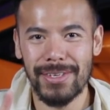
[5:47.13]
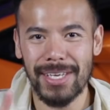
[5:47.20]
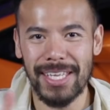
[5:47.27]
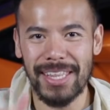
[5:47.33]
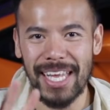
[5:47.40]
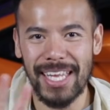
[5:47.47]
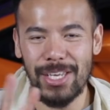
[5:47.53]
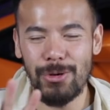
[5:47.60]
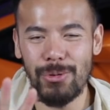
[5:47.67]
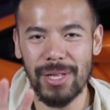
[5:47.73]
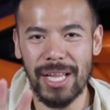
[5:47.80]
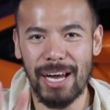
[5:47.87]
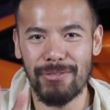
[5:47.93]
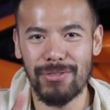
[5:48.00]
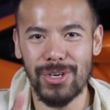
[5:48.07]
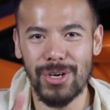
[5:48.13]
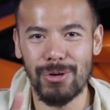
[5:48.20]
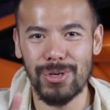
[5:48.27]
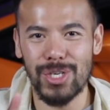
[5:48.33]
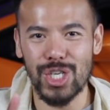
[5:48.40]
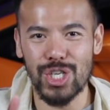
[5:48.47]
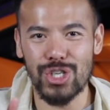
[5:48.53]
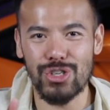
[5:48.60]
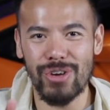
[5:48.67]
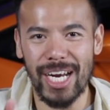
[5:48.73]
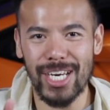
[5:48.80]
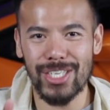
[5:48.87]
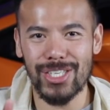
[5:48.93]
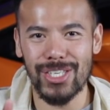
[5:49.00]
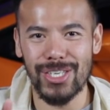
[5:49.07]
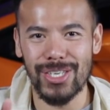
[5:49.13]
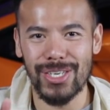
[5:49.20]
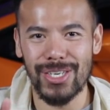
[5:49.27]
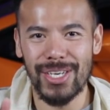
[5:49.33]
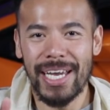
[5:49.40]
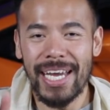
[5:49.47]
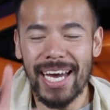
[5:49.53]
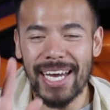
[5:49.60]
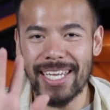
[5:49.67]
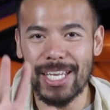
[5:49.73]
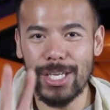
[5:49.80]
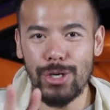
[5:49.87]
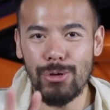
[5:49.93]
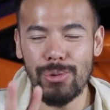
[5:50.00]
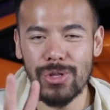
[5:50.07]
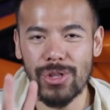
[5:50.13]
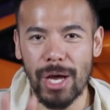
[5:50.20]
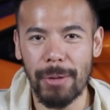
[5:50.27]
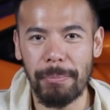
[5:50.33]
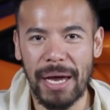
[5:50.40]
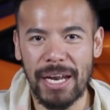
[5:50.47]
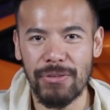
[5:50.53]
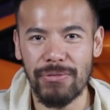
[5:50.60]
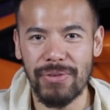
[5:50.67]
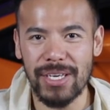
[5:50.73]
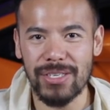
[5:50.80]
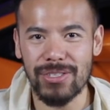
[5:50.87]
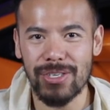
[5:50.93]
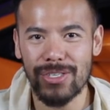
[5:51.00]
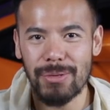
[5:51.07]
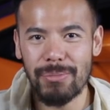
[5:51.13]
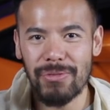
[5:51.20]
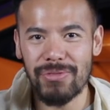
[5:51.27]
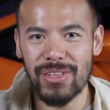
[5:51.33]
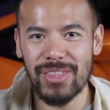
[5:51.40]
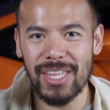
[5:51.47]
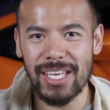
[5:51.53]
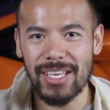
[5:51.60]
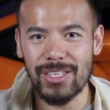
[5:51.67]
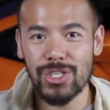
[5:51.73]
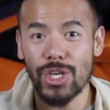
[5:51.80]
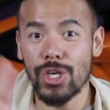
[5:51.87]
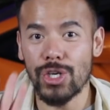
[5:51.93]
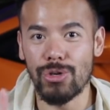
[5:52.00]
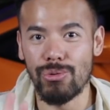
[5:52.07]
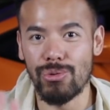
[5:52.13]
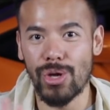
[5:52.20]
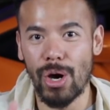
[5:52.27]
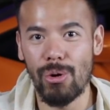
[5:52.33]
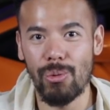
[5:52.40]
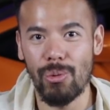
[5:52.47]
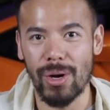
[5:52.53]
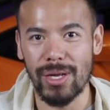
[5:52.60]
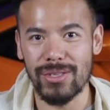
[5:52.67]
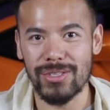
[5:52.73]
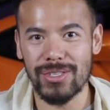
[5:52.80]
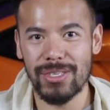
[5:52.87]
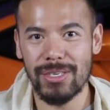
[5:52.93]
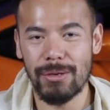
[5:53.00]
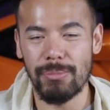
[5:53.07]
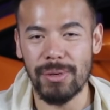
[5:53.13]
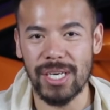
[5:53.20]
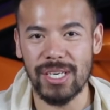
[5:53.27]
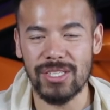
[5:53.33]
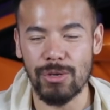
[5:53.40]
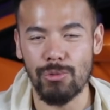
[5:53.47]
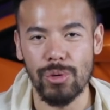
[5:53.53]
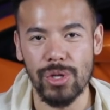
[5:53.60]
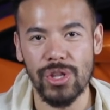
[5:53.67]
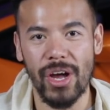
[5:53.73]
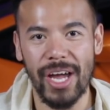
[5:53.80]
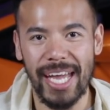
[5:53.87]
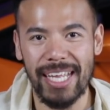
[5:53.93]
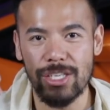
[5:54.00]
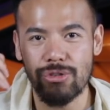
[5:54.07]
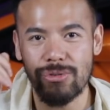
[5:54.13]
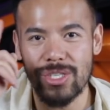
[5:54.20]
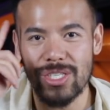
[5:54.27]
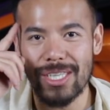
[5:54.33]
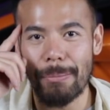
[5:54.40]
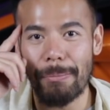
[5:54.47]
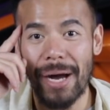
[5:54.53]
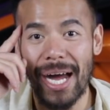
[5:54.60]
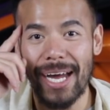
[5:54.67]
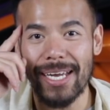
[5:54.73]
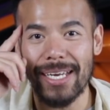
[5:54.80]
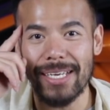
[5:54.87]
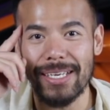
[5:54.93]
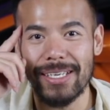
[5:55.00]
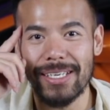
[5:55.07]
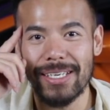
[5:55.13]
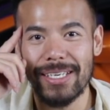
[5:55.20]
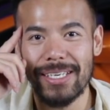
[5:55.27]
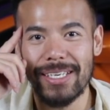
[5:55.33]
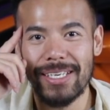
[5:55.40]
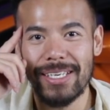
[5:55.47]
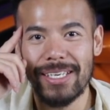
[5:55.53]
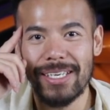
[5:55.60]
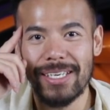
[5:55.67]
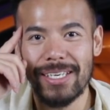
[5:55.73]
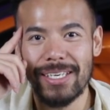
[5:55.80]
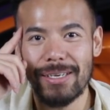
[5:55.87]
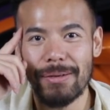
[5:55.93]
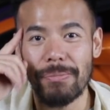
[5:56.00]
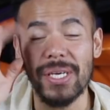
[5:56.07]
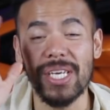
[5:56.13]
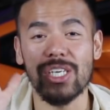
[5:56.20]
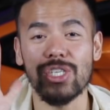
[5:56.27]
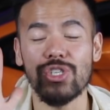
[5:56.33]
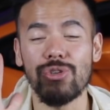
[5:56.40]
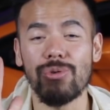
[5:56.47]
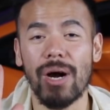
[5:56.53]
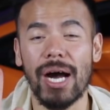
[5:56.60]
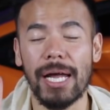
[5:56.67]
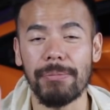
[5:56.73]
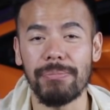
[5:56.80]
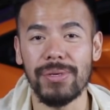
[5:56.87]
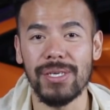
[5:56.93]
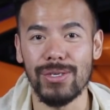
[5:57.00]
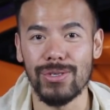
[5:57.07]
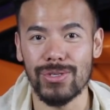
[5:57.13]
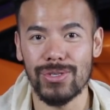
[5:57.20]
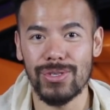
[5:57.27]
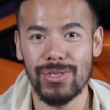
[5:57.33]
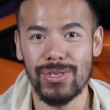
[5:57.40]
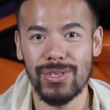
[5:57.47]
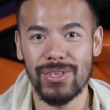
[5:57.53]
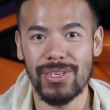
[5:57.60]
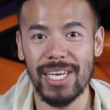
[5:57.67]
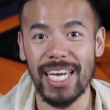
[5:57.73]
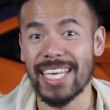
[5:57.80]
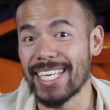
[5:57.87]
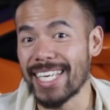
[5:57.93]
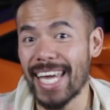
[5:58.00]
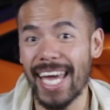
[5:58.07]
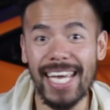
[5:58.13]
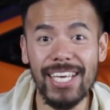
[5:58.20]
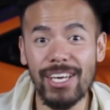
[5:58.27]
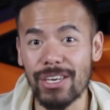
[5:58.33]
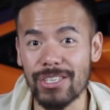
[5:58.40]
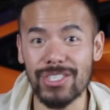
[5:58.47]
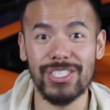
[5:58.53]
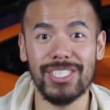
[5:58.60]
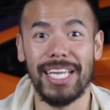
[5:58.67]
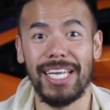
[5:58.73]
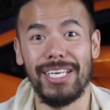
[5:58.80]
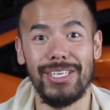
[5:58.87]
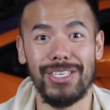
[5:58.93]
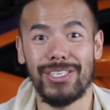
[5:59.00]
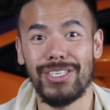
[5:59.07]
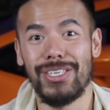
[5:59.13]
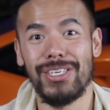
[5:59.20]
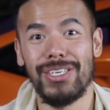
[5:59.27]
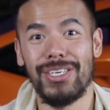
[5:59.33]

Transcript: And then you will have no distraction. And then you will not manifest some of the things you don't want because it will not enter into the mind because you are at peace. In chaos stage,